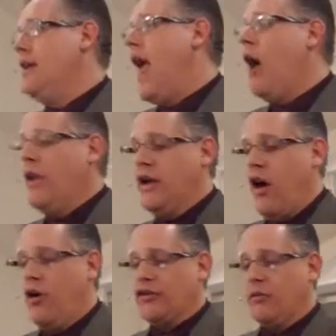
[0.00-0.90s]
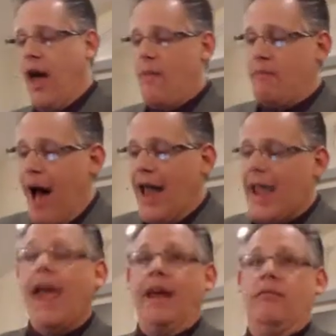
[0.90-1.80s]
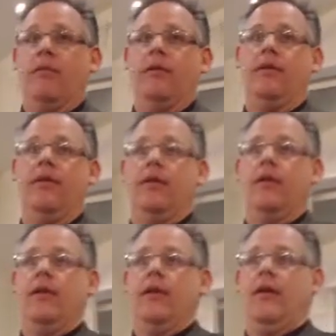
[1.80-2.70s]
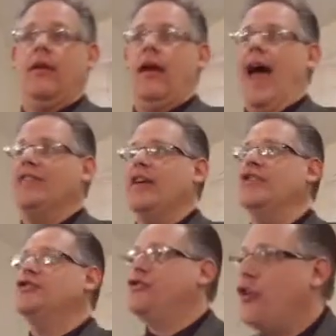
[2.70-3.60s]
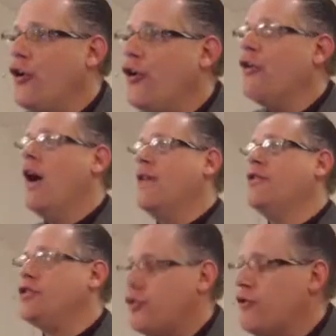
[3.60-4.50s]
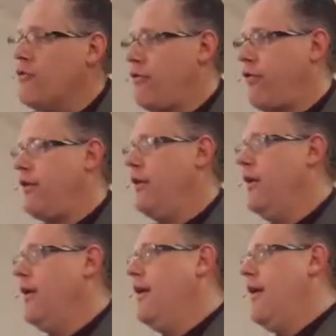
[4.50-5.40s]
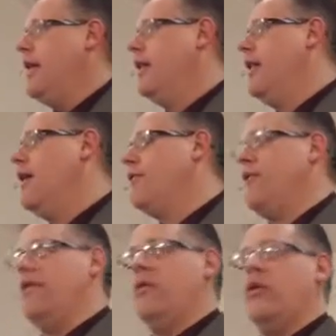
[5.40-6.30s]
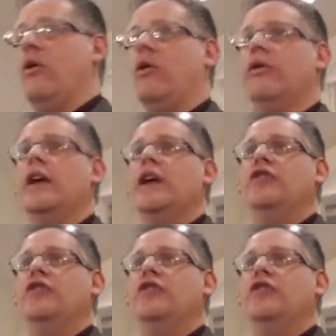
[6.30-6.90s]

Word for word: Now he calls him out by name as a deserter of the truth and a lover of the world.